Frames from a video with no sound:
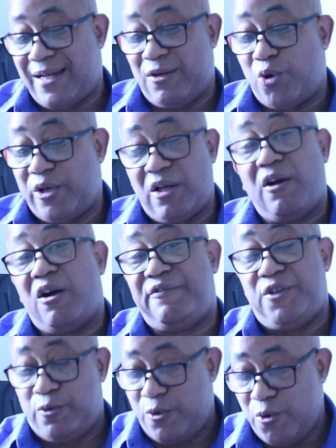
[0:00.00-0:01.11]
and order
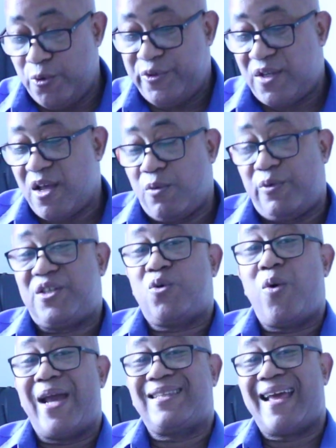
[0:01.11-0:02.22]
of the rose was
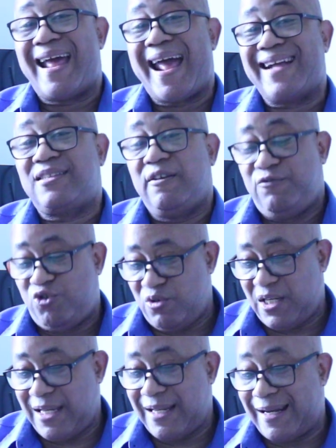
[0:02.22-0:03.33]
quite active
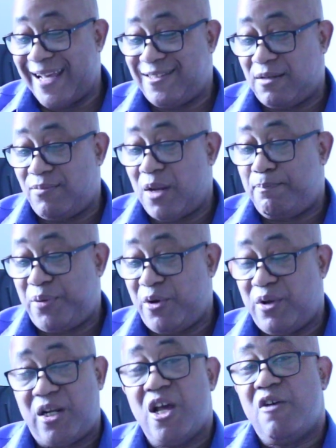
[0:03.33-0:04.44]
during the Enlightenment
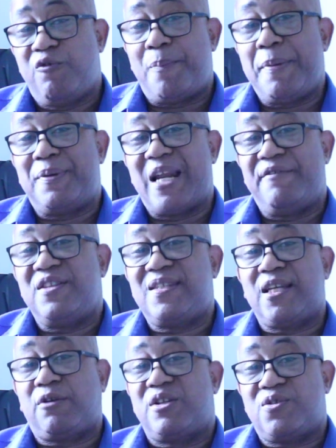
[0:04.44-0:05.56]
period for people having
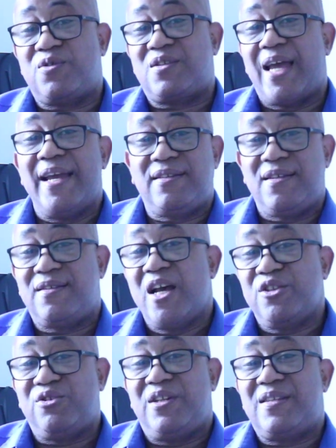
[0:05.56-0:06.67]
secret societies
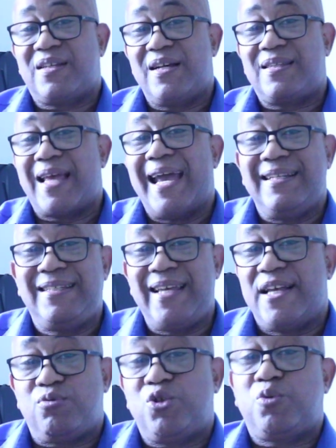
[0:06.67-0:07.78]
to discuss
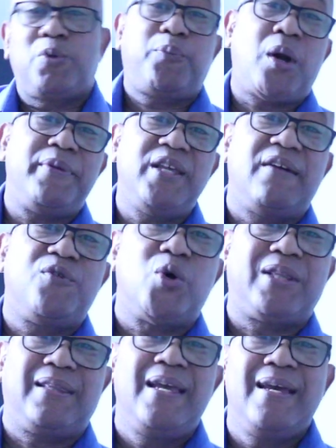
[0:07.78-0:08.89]
ideas which would probably have
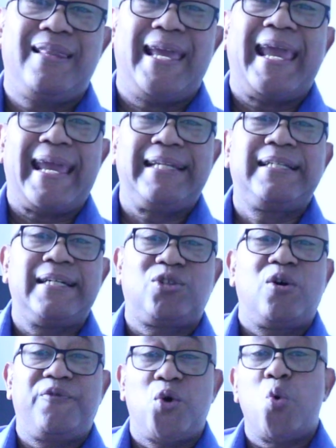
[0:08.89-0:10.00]
gotten their head cut
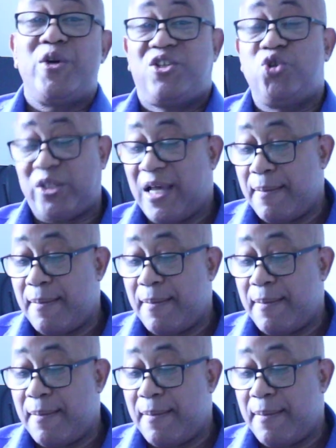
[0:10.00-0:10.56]
off or was not